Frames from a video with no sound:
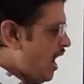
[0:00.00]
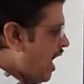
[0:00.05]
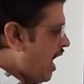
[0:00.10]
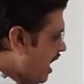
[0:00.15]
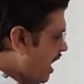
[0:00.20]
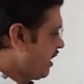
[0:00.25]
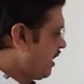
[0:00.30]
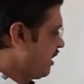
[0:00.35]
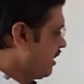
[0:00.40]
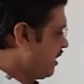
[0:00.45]

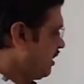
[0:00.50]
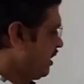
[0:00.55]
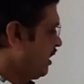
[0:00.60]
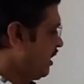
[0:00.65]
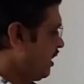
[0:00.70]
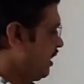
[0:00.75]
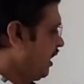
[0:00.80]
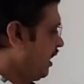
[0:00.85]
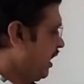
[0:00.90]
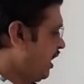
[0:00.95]

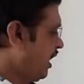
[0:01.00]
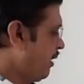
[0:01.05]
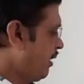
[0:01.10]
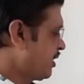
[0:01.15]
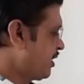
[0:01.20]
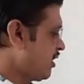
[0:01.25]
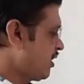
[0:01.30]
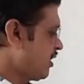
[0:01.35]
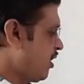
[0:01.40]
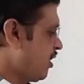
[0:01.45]
and
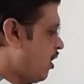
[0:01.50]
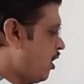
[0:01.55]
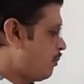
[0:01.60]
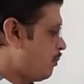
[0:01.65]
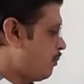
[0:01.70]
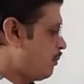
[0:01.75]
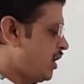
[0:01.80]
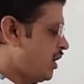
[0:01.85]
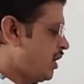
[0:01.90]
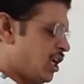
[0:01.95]
inhibition
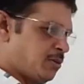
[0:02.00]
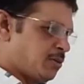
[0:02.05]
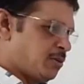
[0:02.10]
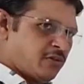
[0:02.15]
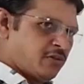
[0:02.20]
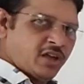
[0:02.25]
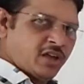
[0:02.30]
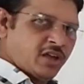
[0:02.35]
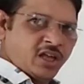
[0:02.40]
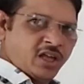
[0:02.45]
of
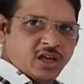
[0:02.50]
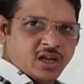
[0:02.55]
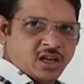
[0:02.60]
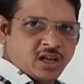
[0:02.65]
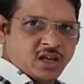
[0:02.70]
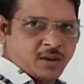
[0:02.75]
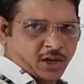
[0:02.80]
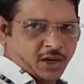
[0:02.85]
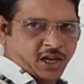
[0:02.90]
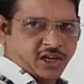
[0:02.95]

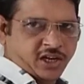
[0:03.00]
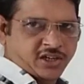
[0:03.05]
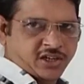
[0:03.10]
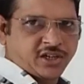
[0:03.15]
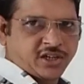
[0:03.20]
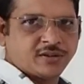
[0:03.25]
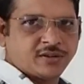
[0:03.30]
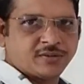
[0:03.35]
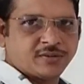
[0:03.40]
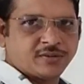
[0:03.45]
HBV
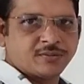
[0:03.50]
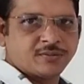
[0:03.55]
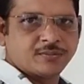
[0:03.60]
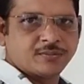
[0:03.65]
replication.